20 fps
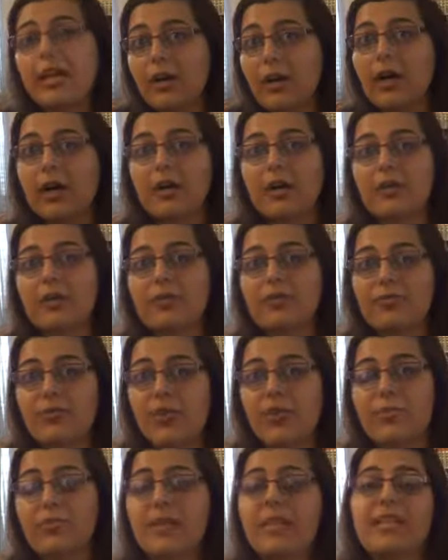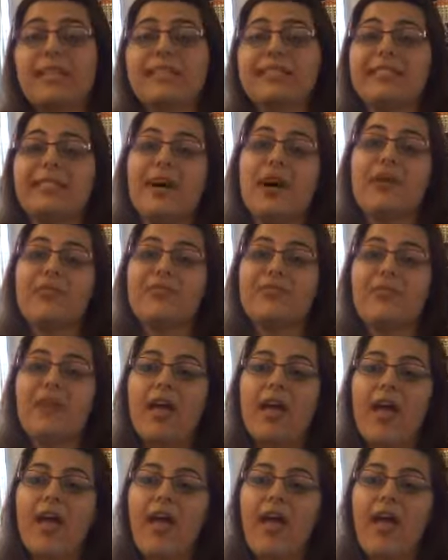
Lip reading: an art form in itself.